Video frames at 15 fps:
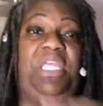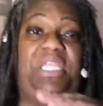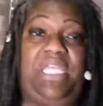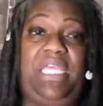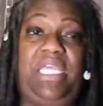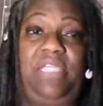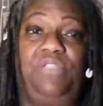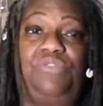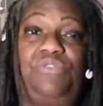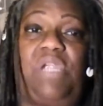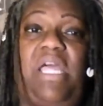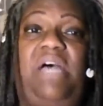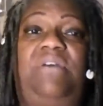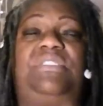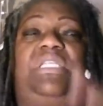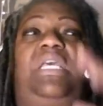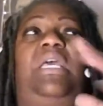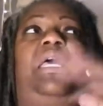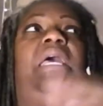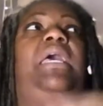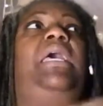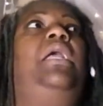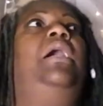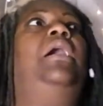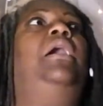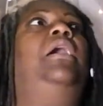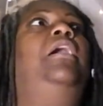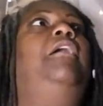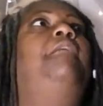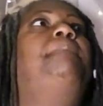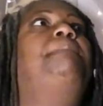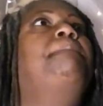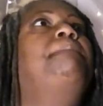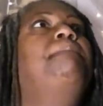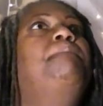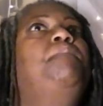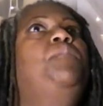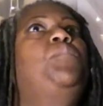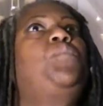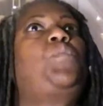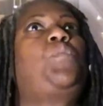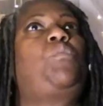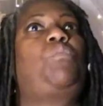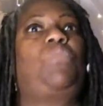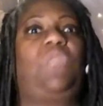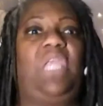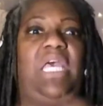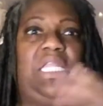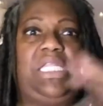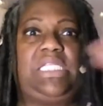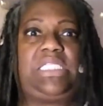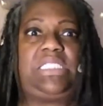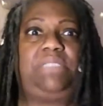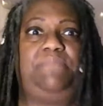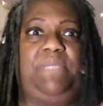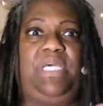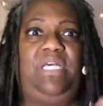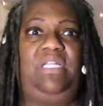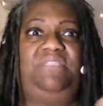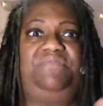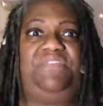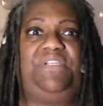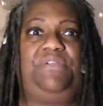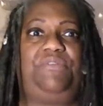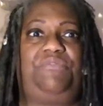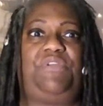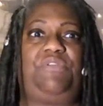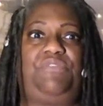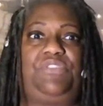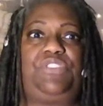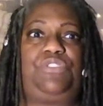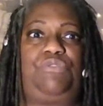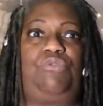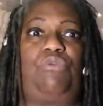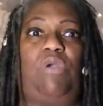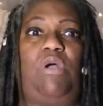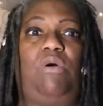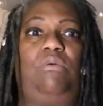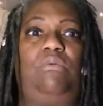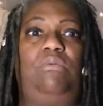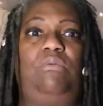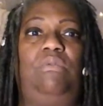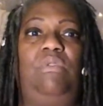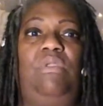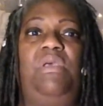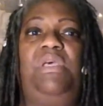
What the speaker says: me getting drowsy, and the smell is very, very strong.